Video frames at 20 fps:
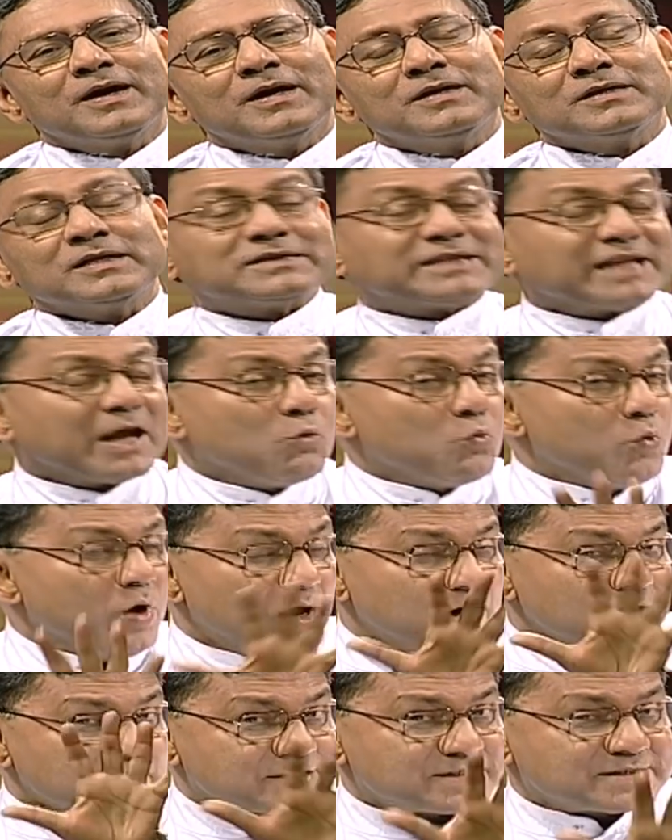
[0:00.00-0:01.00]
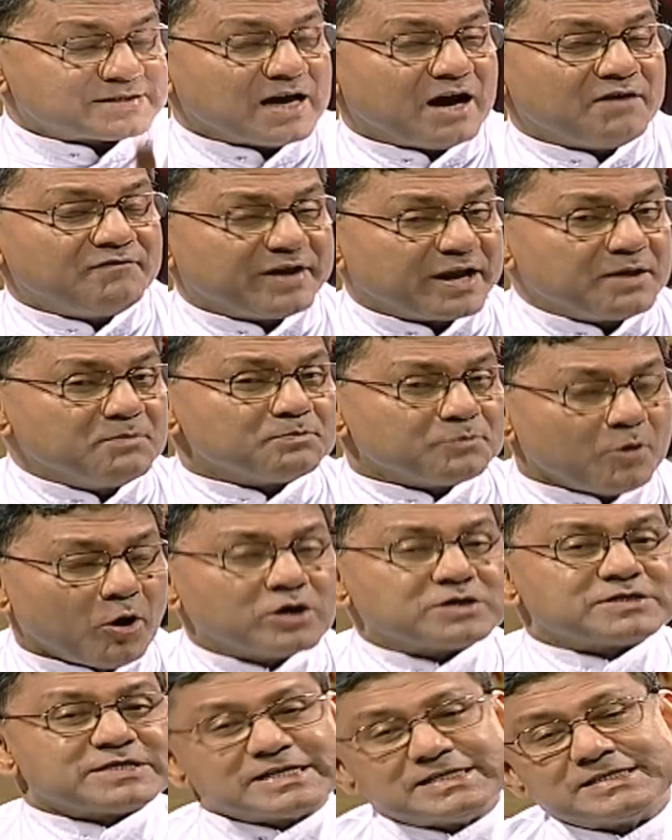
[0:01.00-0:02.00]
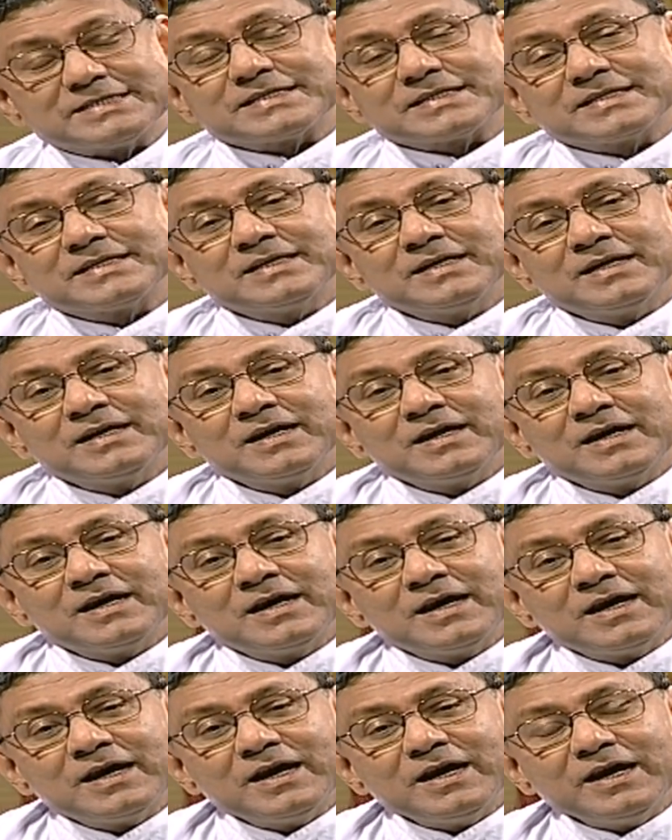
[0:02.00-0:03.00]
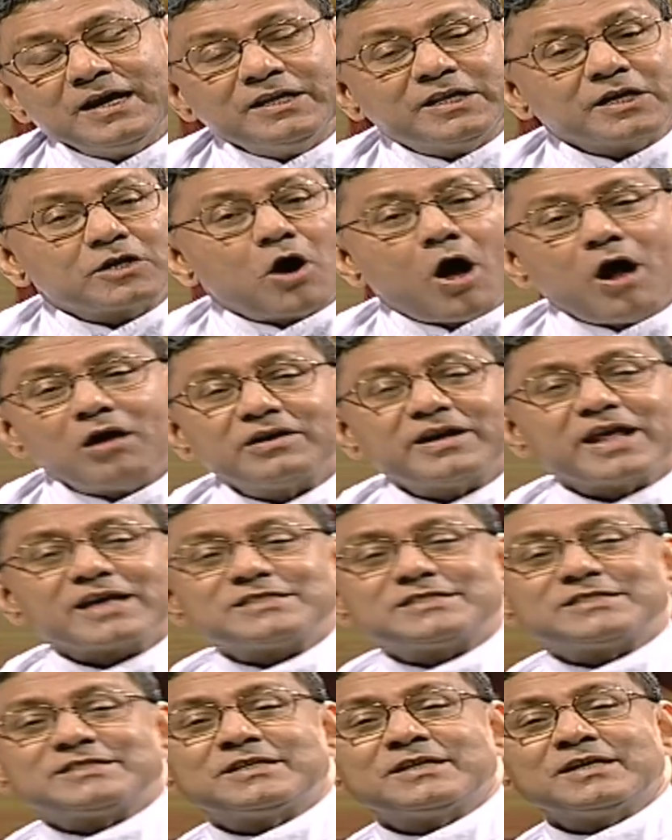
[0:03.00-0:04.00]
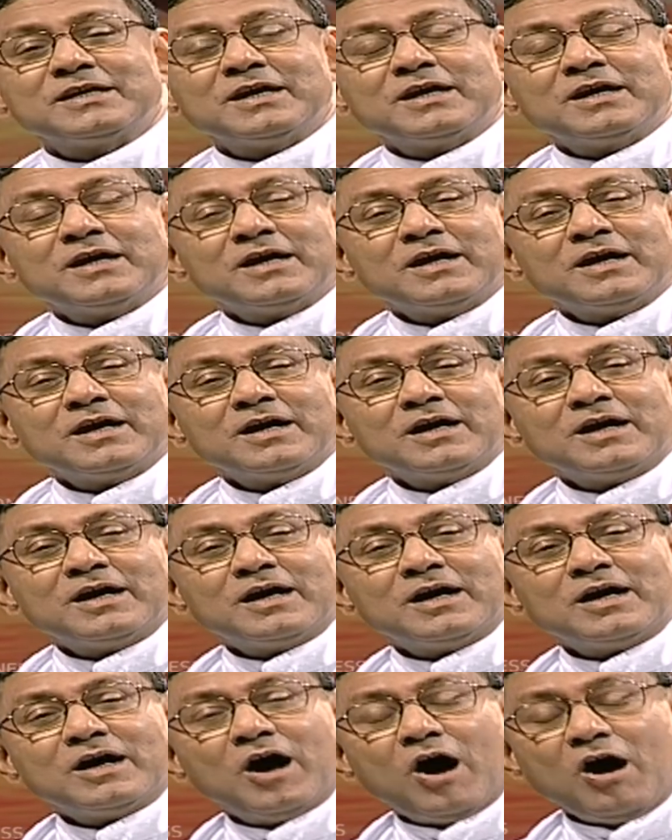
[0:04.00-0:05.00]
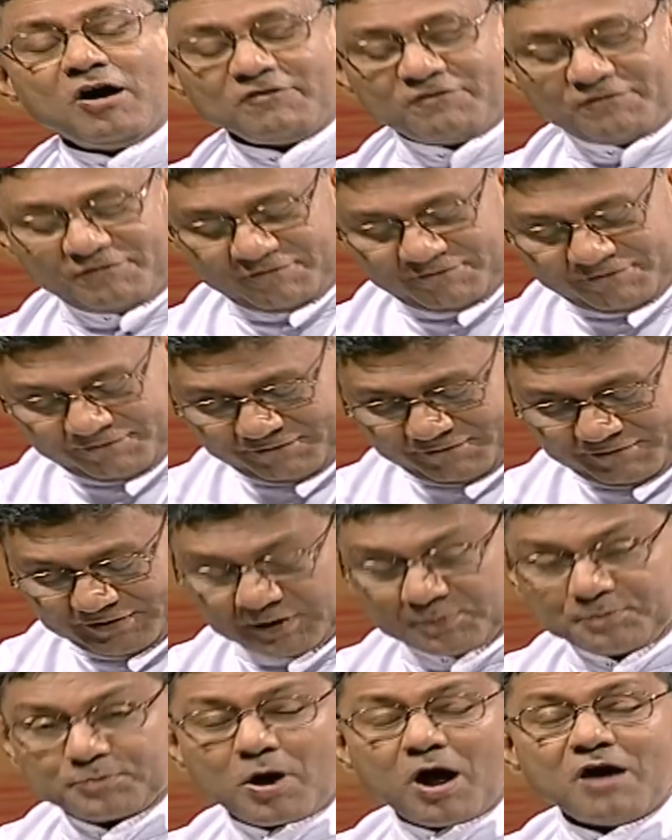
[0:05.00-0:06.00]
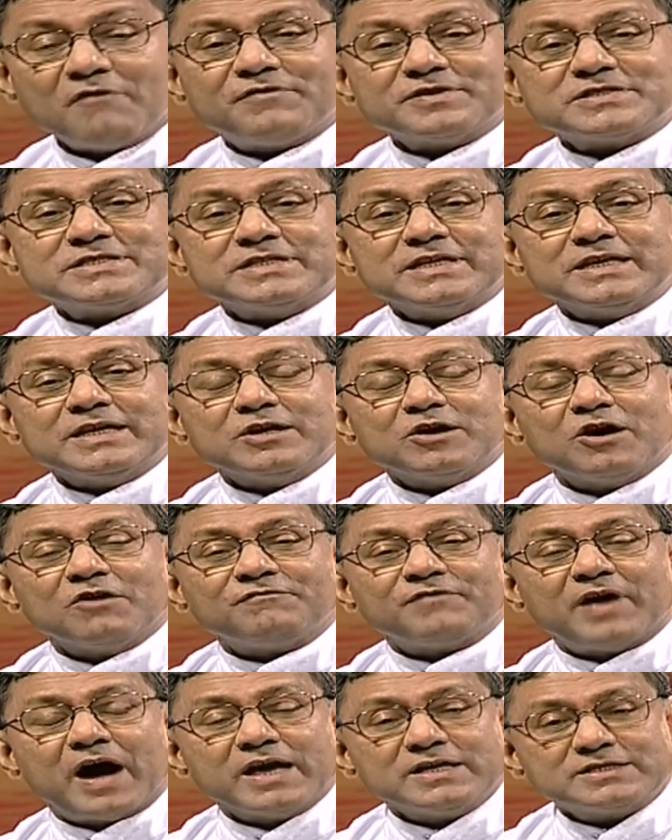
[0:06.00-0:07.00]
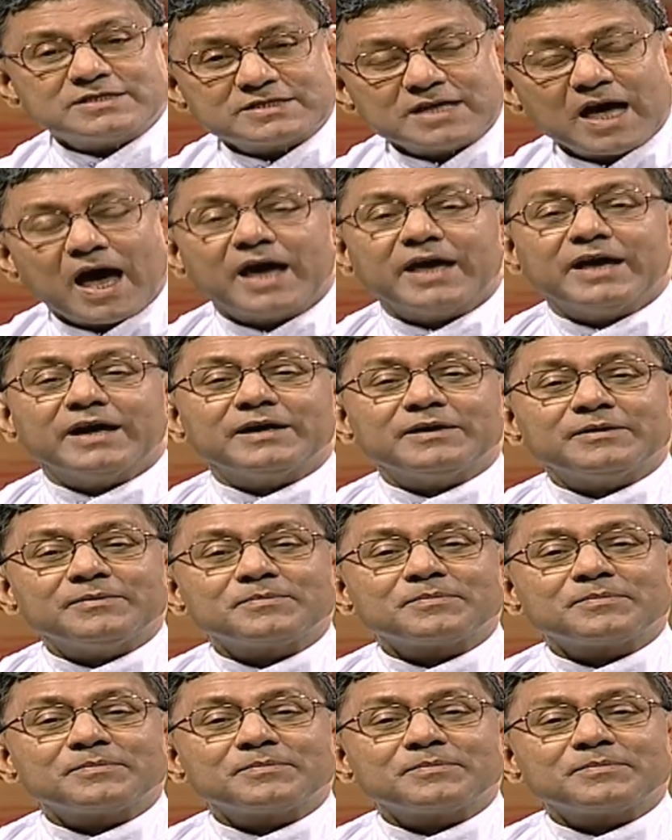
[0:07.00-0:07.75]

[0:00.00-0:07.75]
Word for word: The three words are very important in the context of the prophecy of Isaiah.